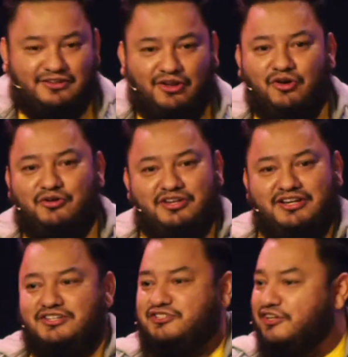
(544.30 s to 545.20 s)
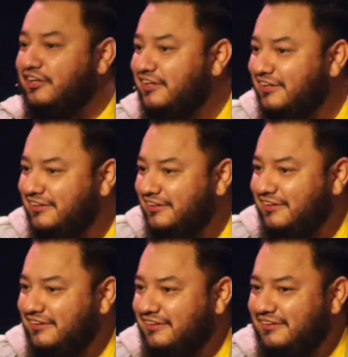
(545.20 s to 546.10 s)
longer than he should?
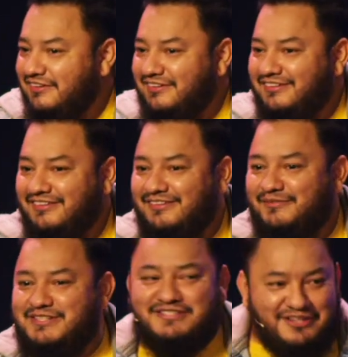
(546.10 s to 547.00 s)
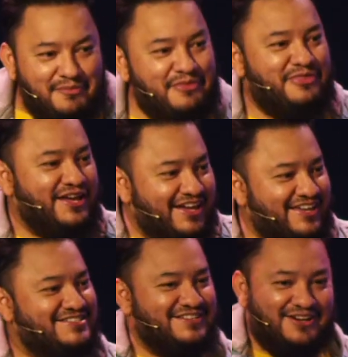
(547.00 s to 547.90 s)
But something
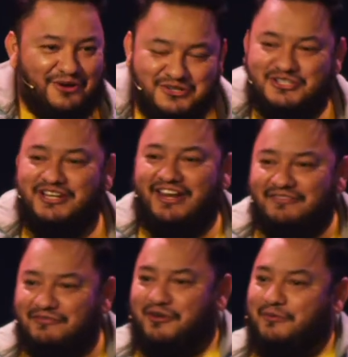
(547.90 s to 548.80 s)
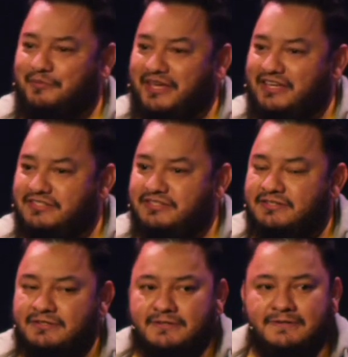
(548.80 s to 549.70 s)
is negotiating for your peace.
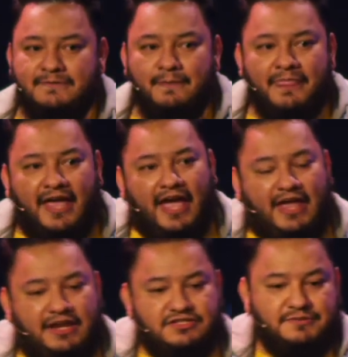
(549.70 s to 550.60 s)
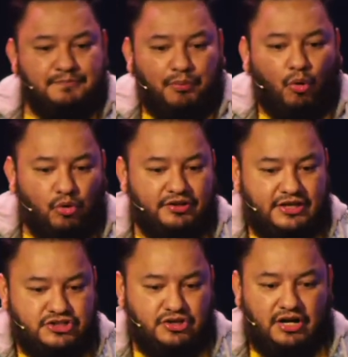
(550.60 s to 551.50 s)
And it's important
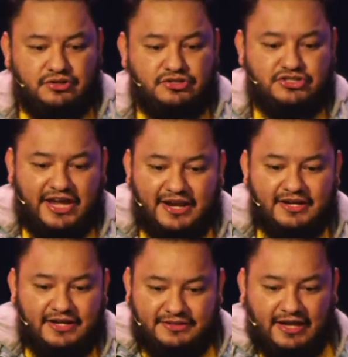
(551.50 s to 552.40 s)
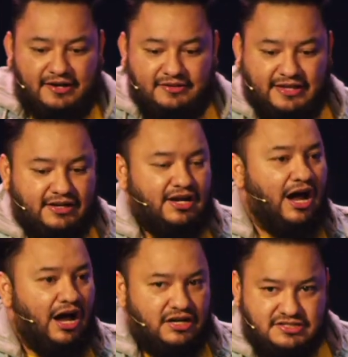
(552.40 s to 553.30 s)
that you understand that
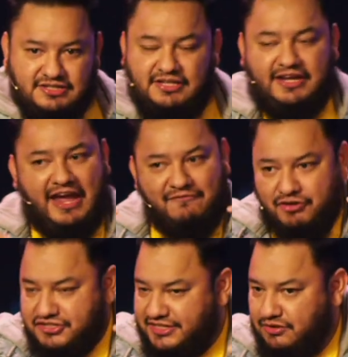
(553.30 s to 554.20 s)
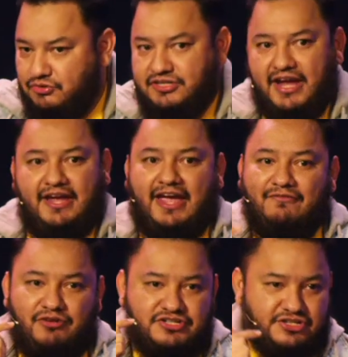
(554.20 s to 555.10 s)
constantly, every single day,
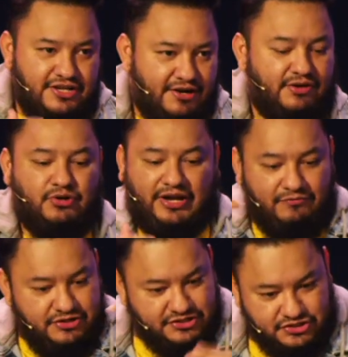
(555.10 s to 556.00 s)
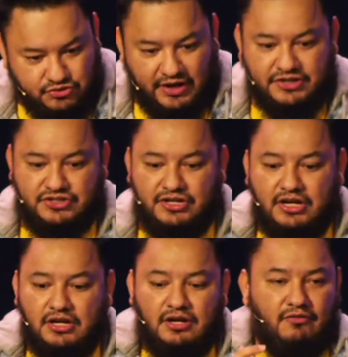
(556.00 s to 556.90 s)
every scenario, every situation,
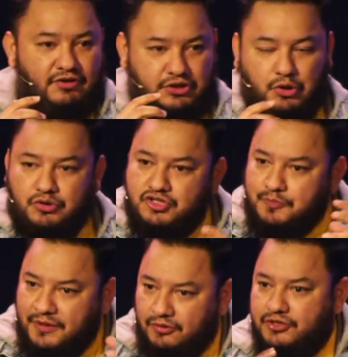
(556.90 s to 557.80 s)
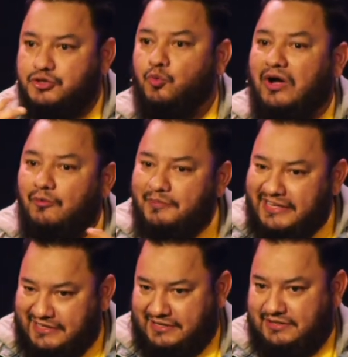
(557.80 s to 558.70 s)
your spiritual
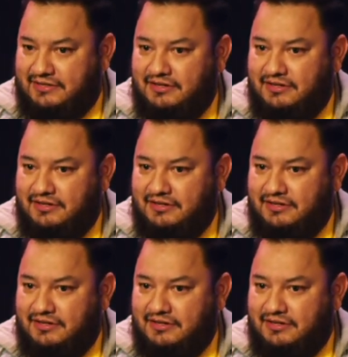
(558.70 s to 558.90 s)
well-being